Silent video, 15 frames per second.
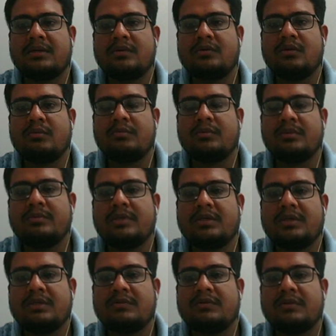complement
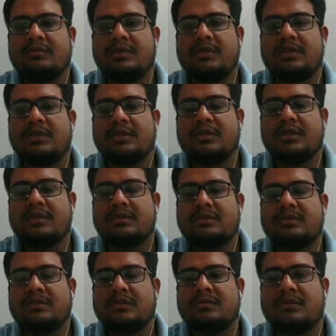given B, that is
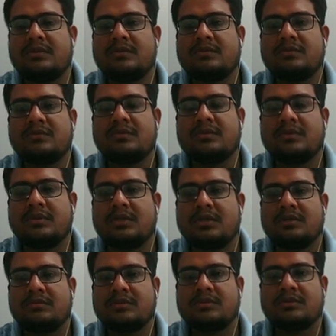equal to how
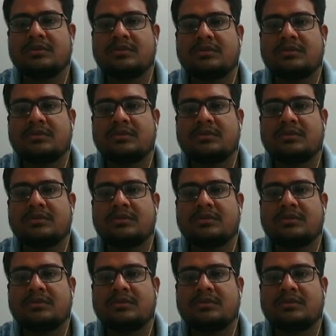much?